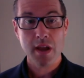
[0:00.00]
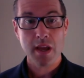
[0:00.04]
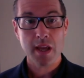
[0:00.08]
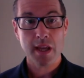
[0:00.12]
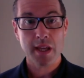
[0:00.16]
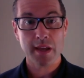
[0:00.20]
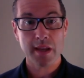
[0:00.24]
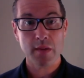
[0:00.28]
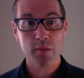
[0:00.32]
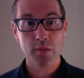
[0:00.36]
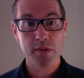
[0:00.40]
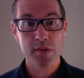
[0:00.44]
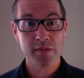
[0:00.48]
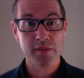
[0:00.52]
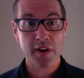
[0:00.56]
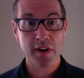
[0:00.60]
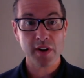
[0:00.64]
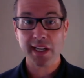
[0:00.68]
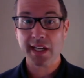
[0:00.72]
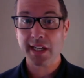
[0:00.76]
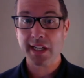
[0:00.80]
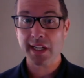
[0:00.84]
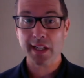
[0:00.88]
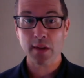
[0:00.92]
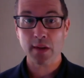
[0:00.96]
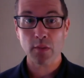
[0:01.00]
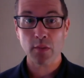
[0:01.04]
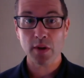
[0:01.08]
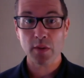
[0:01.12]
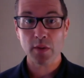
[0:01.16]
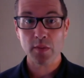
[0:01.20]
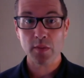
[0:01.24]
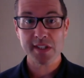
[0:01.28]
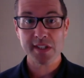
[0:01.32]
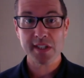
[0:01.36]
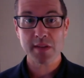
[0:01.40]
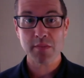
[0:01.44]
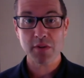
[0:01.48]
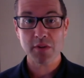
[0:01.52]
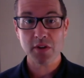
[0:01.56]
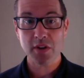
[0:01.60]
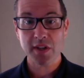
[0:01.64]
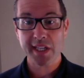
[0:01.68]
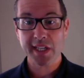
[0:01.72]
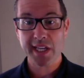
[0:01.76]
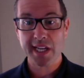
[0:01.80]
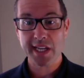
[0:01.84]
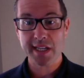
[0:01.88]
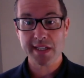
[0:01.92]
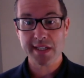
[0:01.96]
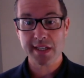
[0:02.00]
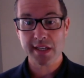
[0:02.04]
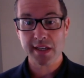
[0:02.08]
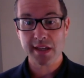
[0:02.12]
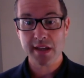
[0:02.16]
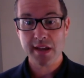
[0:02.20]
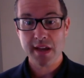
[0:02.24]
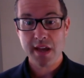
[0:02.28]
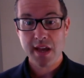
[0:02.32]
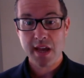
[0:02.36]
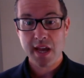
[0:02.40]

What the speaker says: it was very clear what it was communicating.